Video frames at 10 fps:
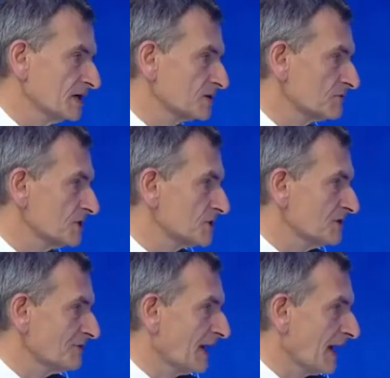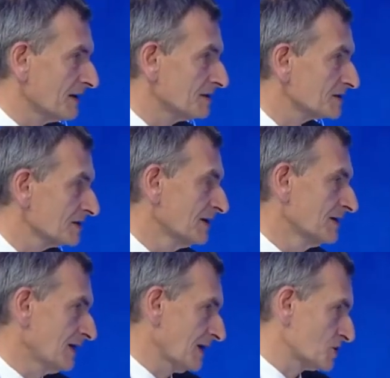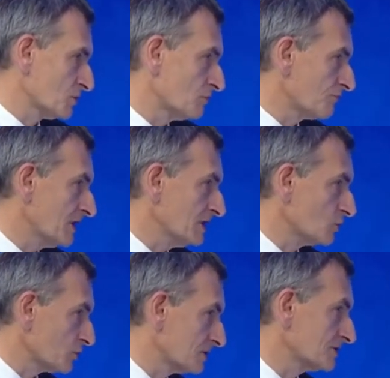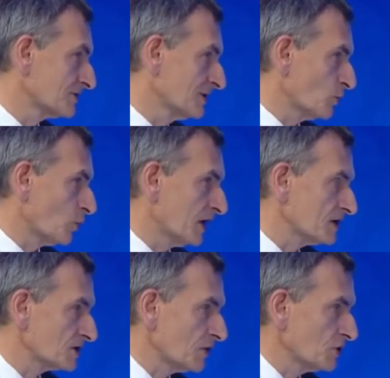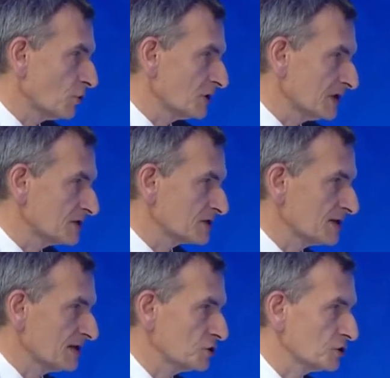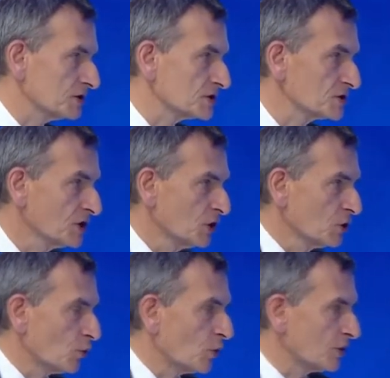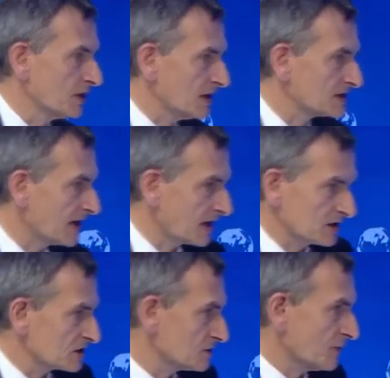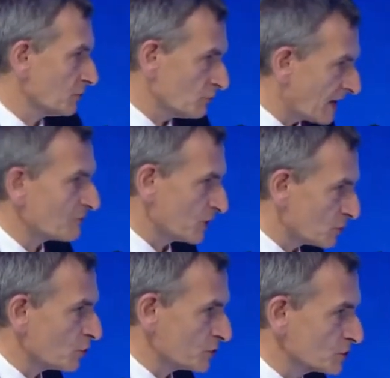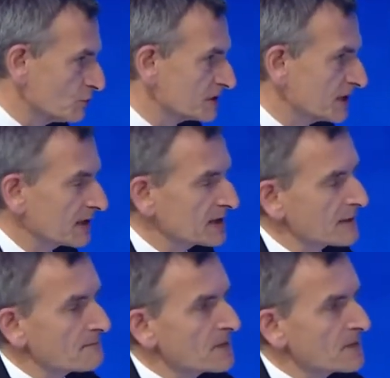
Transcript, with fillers: the receiving end as it already looked when Saudi oil installations were attacked by whoever it was who attacked them.